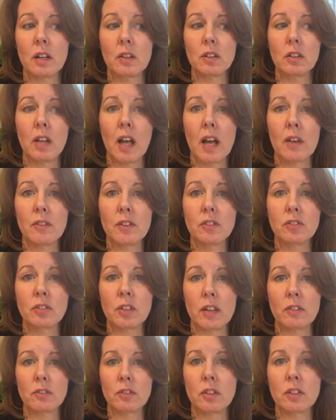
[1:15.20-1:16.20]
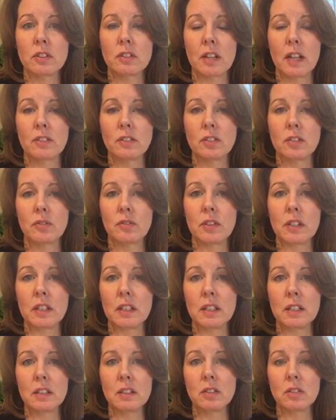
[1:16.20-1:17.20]
You'll have a general sense of
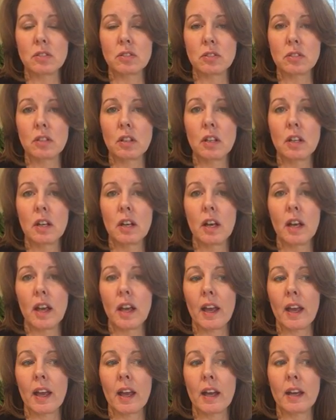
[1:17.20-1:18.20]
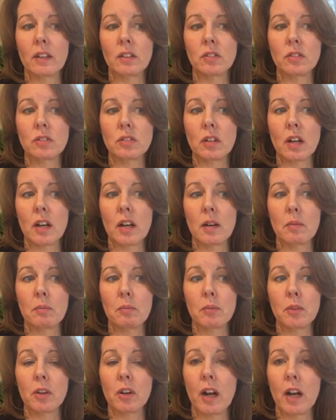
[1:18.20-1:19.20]
ease, and
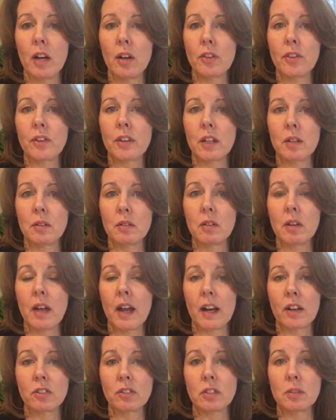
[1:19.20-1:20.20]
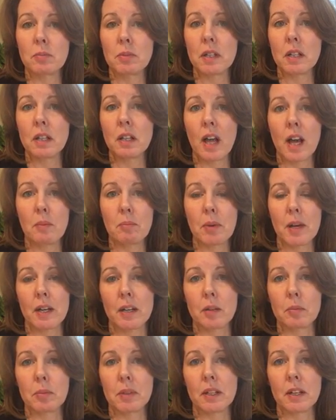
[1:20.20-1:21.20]
your health can actually be a lot
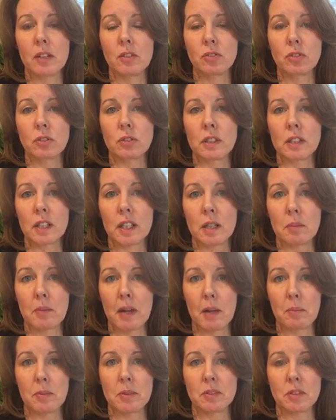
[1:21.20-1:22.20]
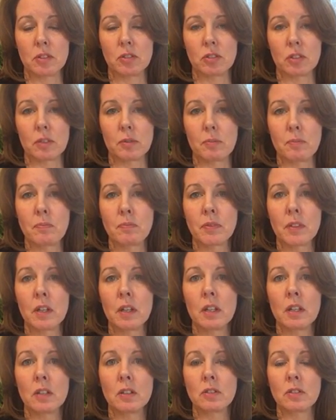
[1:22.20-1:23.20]
better because you're in the command position.
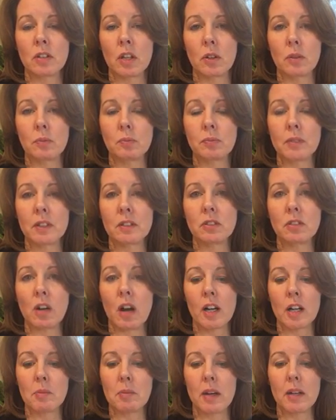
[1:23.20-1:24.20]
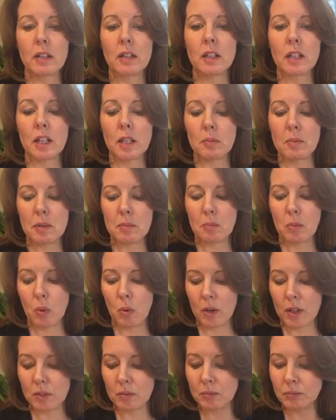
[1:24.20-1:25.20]
So let's talk about it a little bit
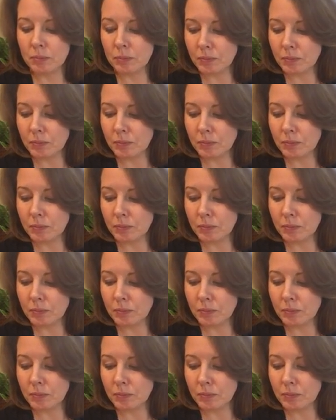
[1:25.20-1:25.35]
more.